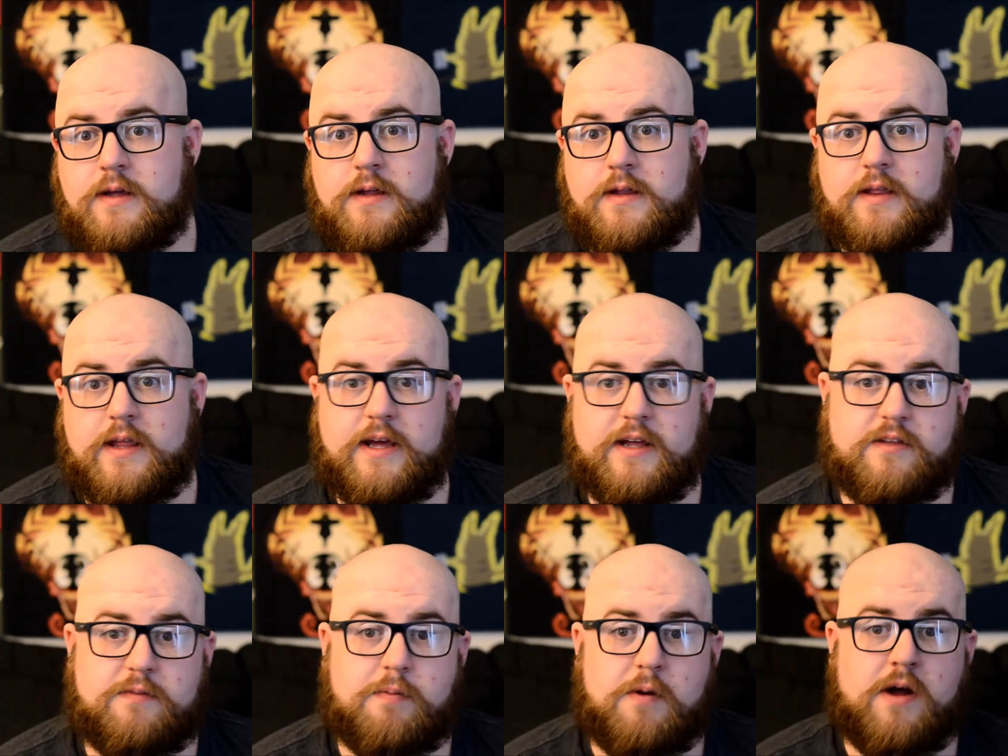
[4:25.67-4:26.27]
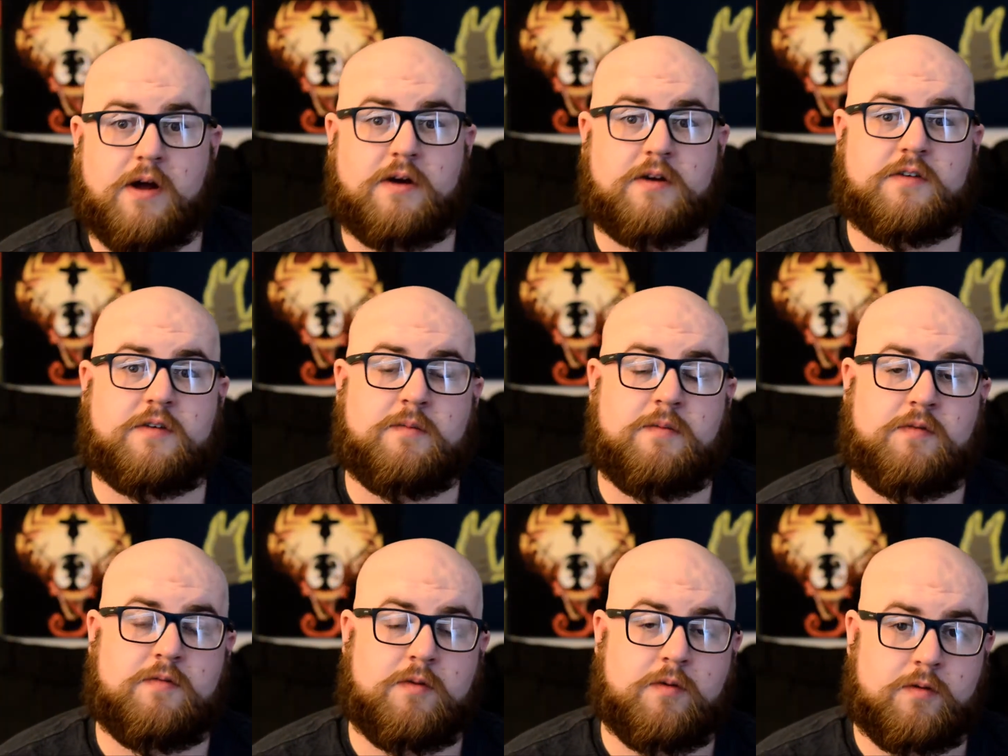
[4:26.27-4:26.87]
Lance brought her
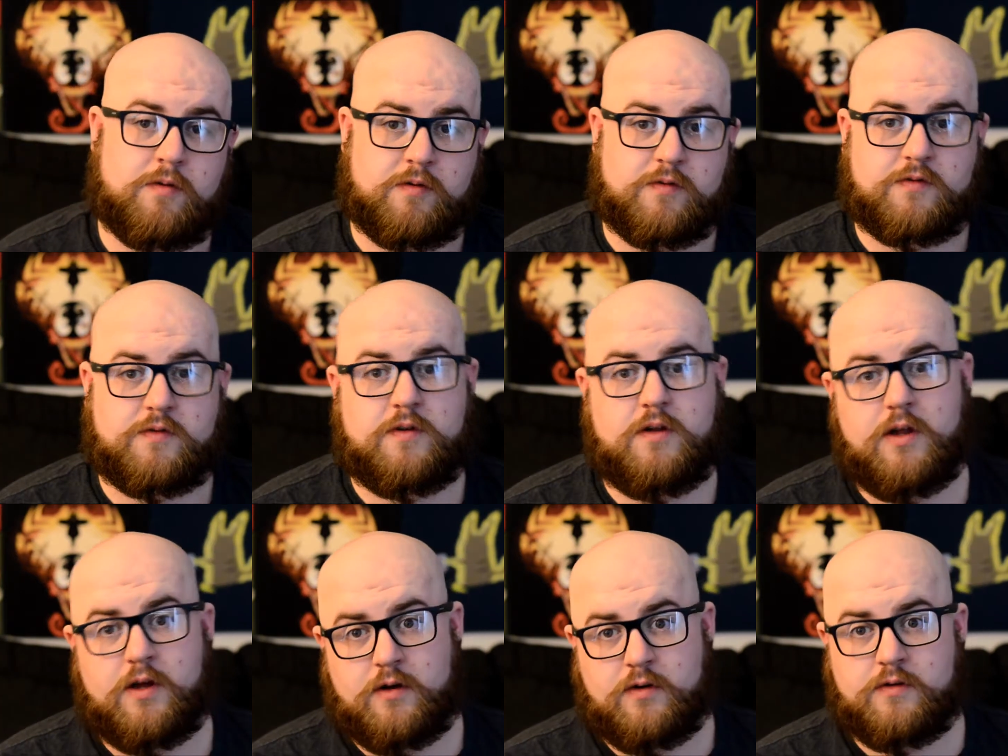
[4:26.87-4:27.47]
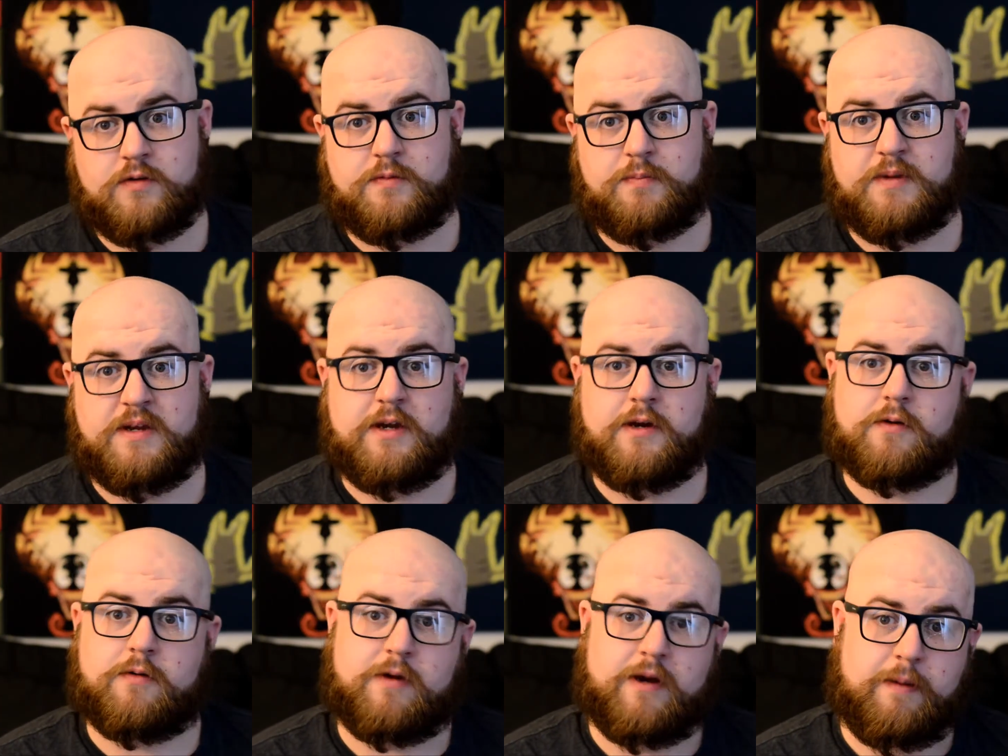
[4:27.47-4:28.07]
some of Laurel's clothes,
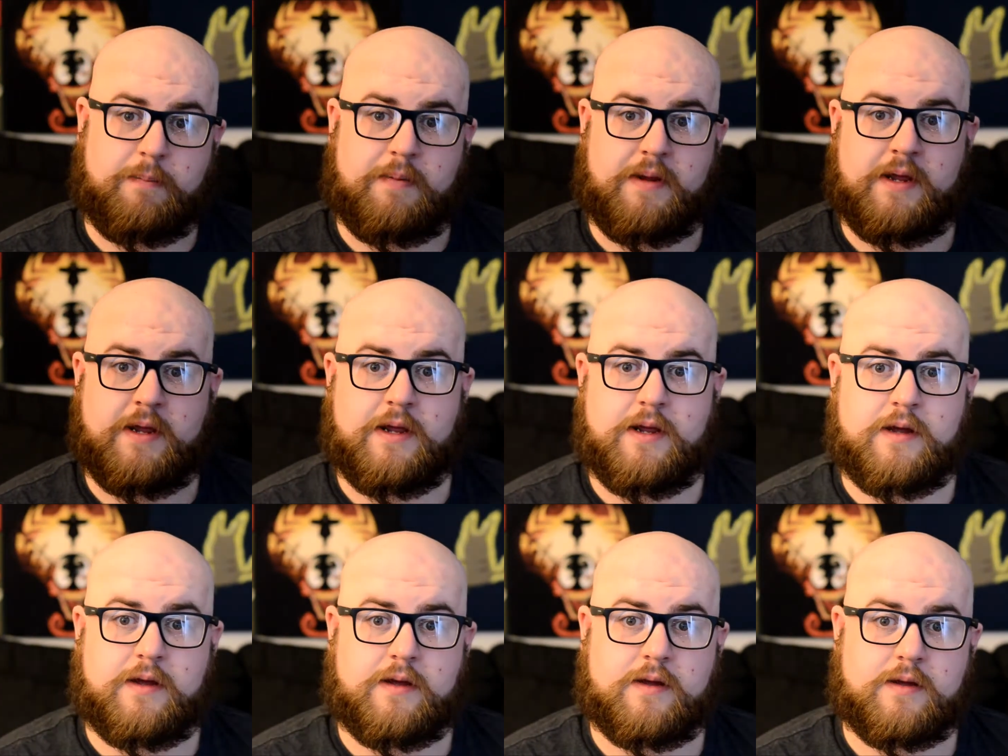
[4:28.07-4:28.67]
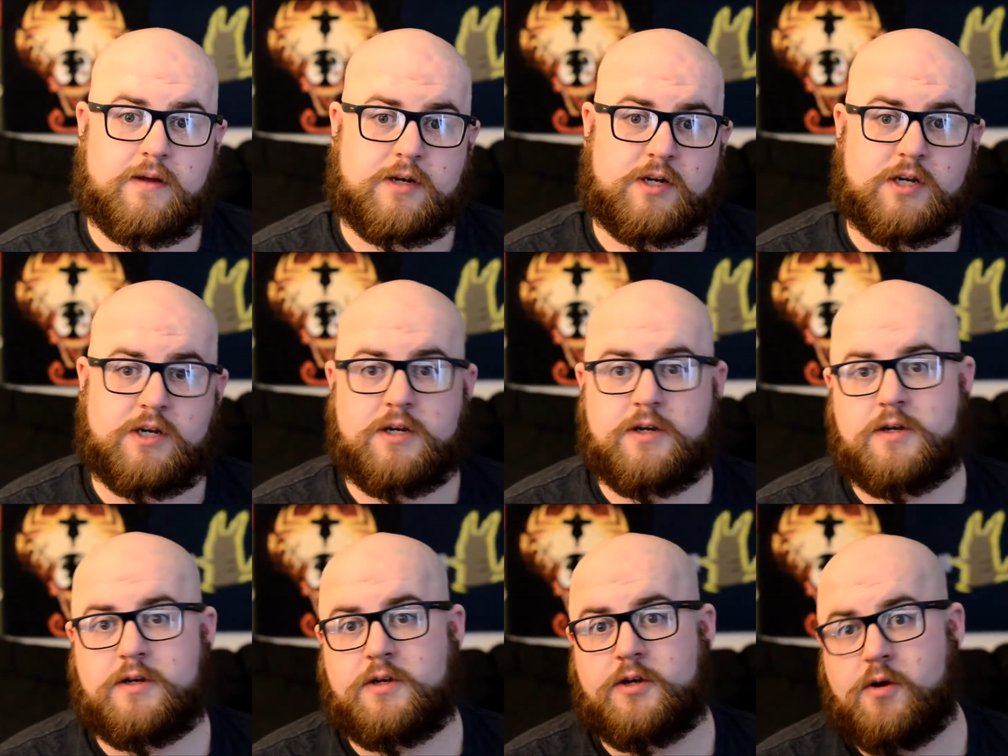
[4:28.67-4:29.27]
being creepy.
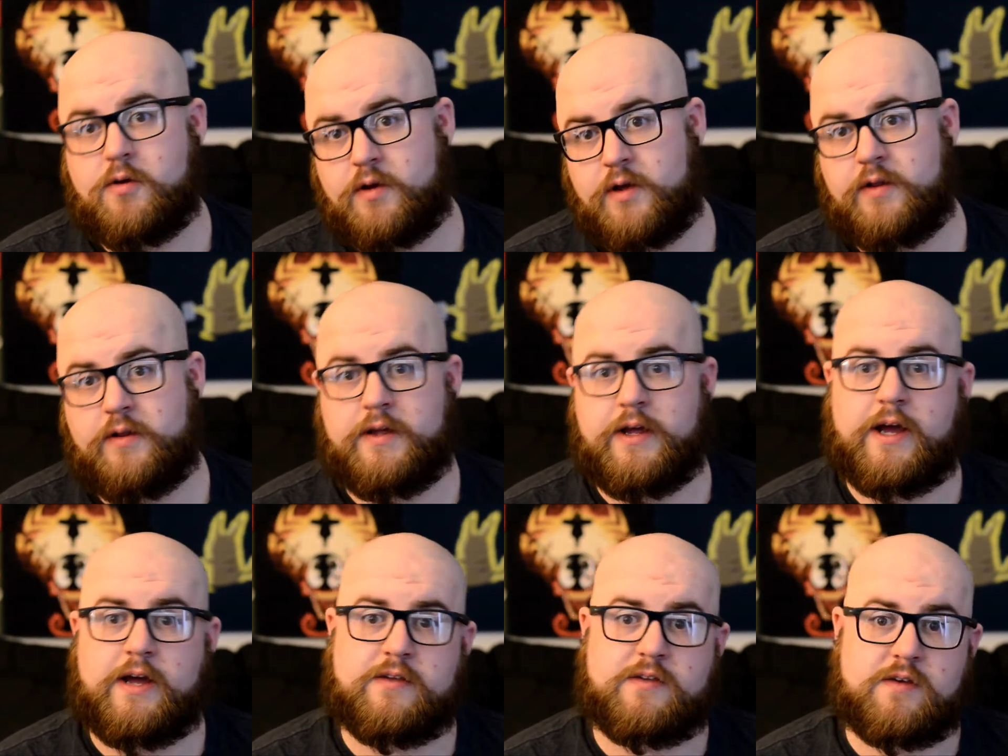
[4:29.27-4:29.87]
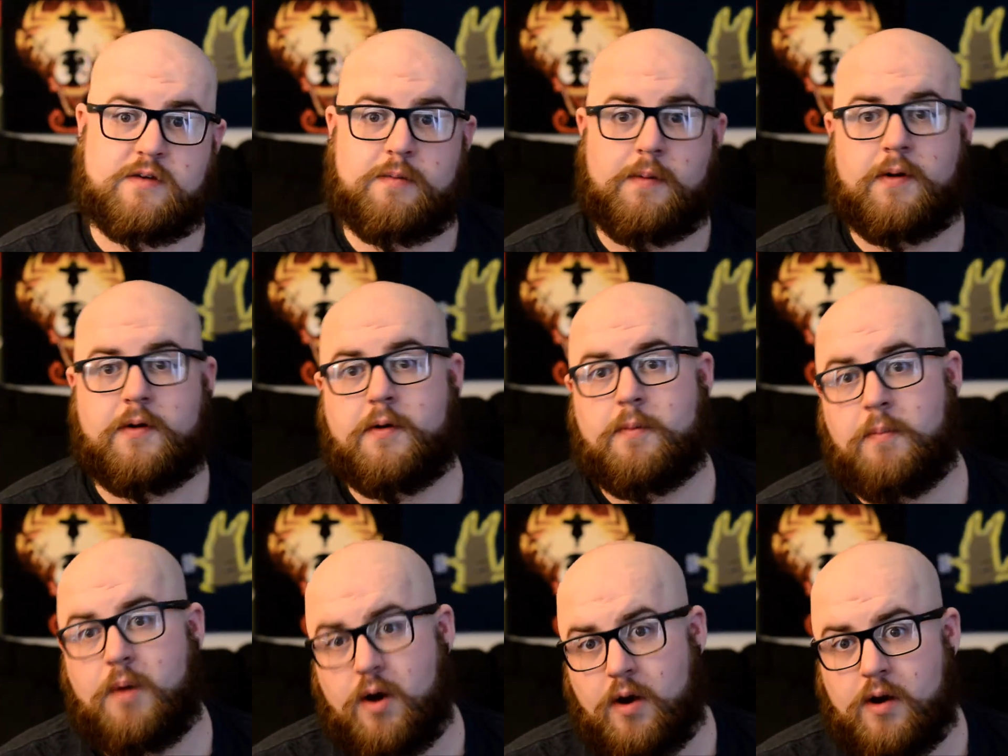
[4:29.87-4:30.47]
She jokingly asks about
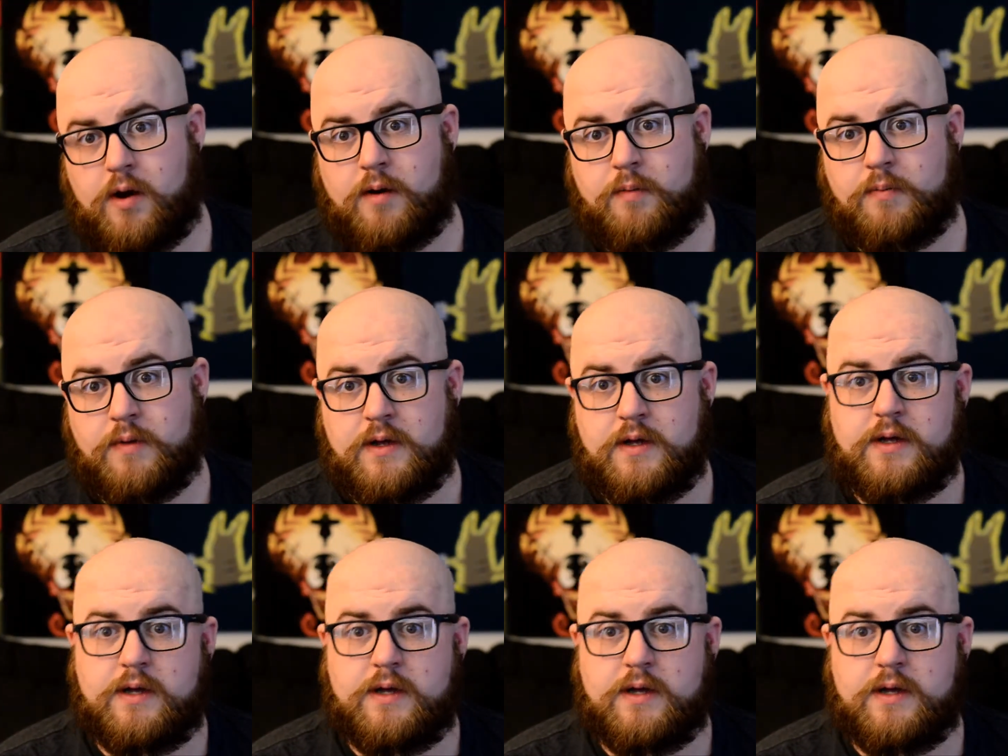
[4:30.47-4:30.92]
her mom.